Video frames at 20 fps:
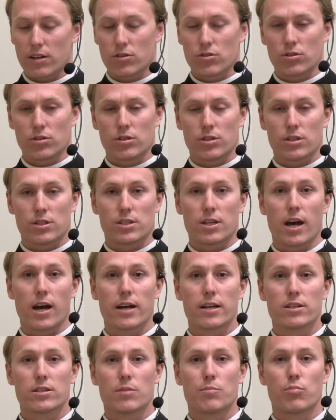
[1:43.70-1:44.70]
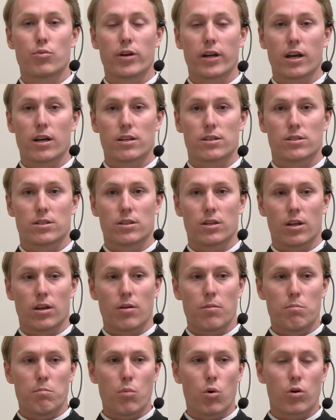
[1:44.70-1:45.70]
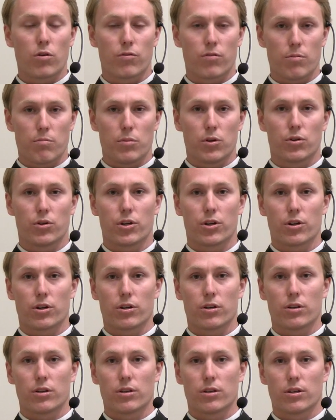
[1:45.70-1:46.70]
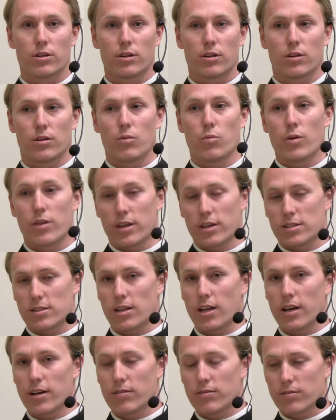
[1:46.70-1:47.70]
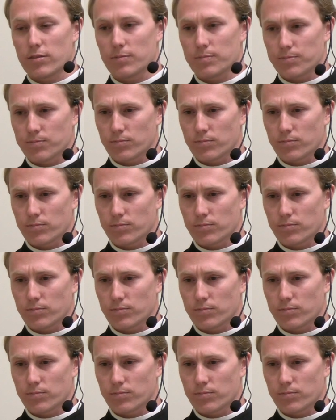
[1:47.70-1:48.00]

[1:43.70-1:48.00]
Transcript: is designed to bring us more familiar with his life.